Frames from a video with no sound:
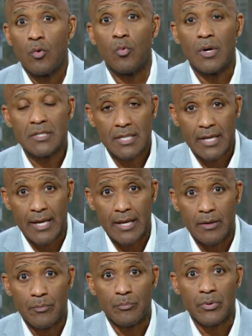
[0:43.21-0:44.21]
Once
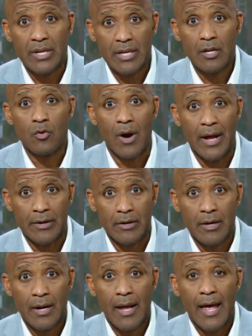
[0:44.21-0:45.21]
again, Brittney Griner
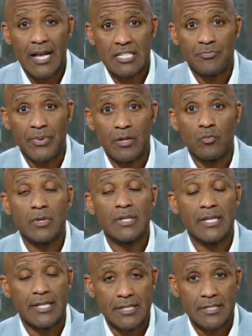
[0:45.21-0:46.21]
has been
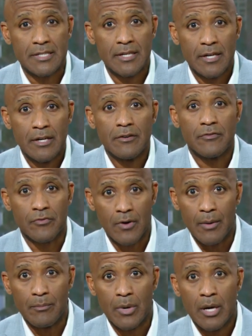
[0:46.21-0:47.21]
released
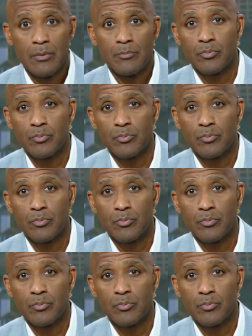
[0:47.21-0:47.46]
from